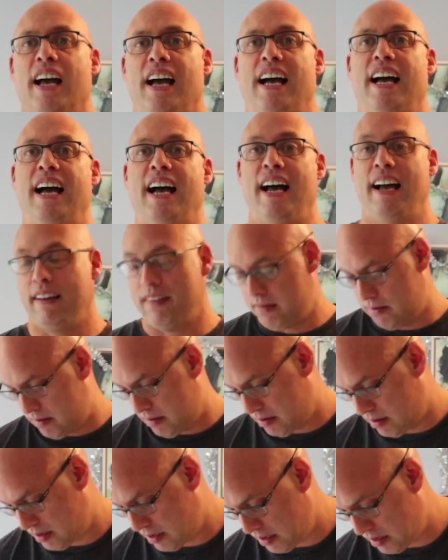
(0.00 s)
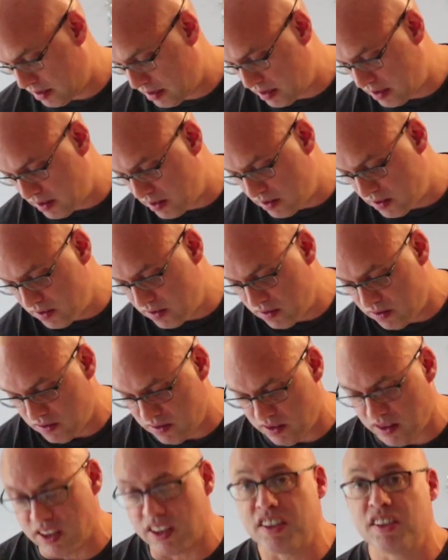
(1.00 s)
The
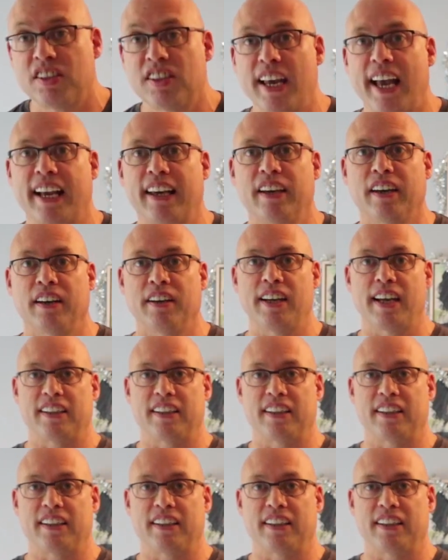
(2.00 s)
second